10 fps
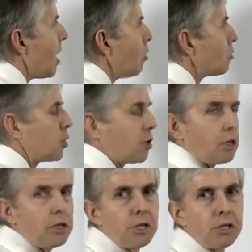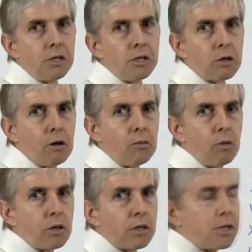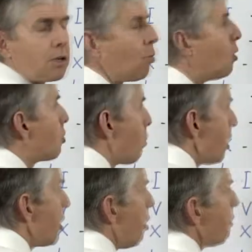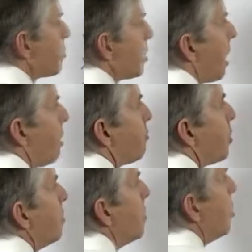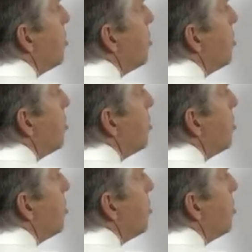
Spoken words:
old churches and so on will quite often have Roman